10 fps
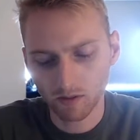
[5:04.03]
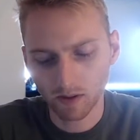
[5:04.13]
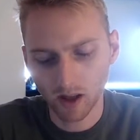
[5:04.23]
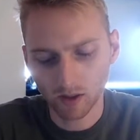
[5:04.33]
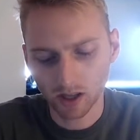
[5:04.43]

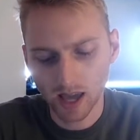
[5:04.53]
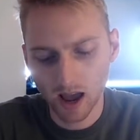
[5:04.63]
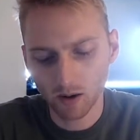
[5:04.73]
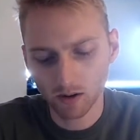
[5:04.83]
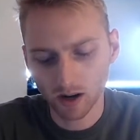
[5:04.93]
out the
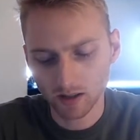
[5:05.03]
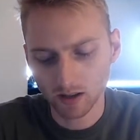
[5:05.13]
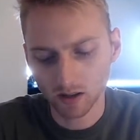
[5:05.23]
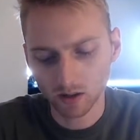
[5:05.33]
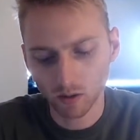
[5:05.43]
count. I saw
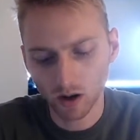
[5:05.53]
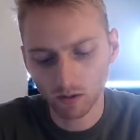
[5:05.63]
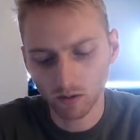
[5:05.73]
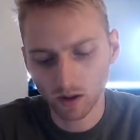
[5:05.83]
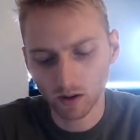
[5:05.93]
12 of
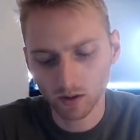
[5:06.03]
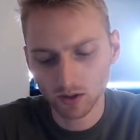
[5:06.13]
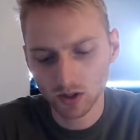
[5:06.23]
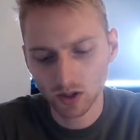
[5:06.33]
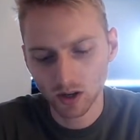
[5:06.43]

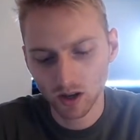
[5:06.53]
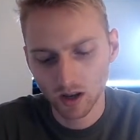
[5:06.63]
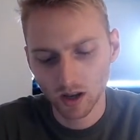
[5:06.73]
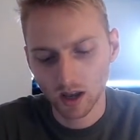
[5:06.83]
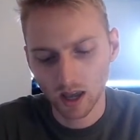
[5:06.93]
those,
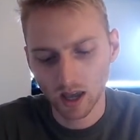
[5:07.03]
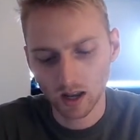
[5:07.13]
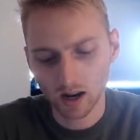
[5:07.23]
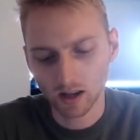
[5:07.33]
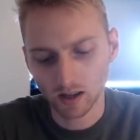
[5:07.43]

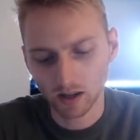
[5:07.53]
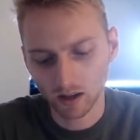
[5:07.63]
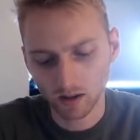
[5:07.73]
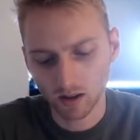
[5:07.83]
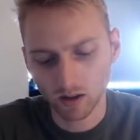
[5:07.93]
and
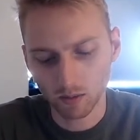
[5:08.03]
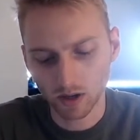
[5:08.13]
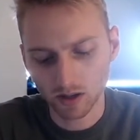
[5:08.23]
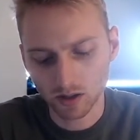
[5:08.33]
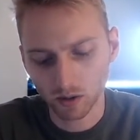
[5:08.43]
they're being
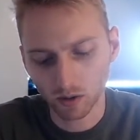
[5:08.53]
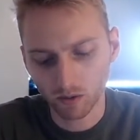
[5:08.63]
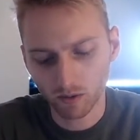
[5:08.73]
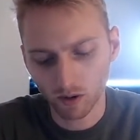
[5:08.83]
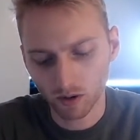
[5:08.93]
sold
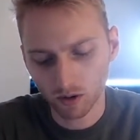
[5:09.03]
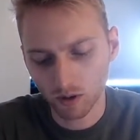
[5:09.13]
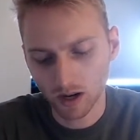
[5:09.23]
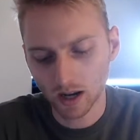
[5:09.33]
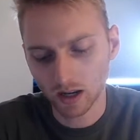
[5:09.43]
for
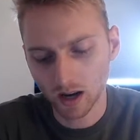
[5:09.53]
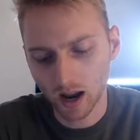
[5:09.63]
$3.99.